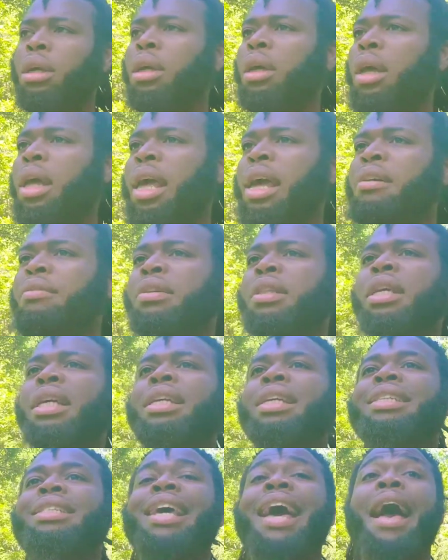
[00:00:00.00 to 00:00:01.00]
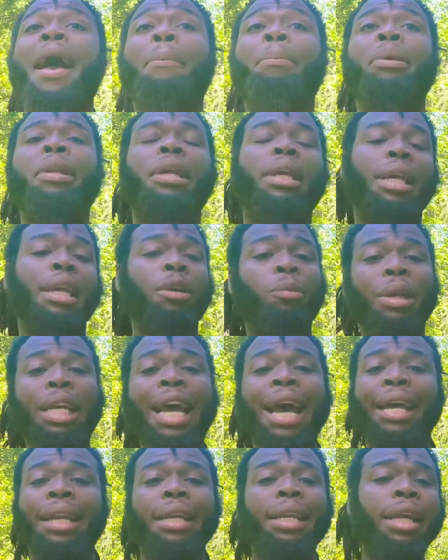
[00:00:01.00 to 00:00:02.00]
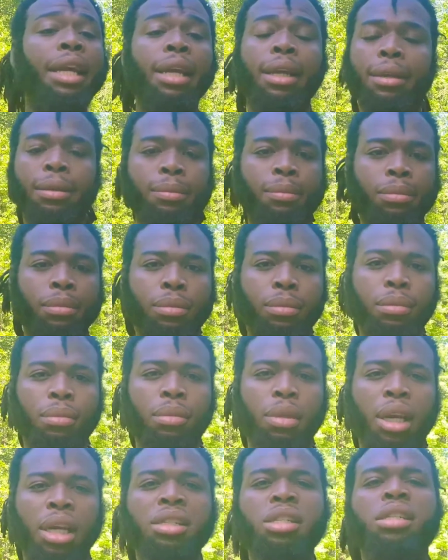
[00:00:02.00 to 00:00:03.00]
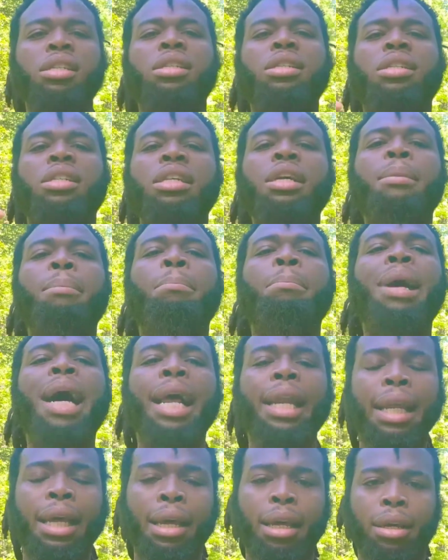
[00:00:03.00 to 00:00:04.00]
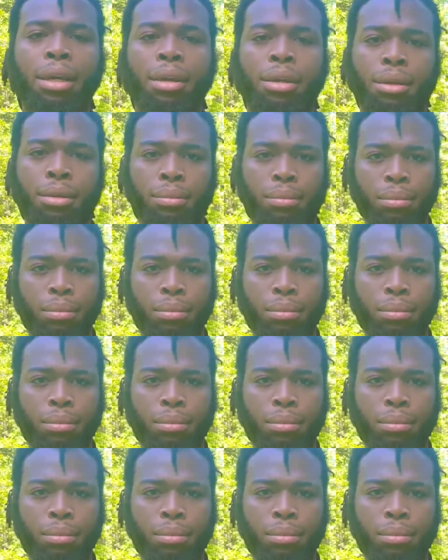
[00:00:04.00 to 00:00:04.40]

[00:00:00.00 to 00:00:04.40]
Everything that's happening in reality is a symbolic.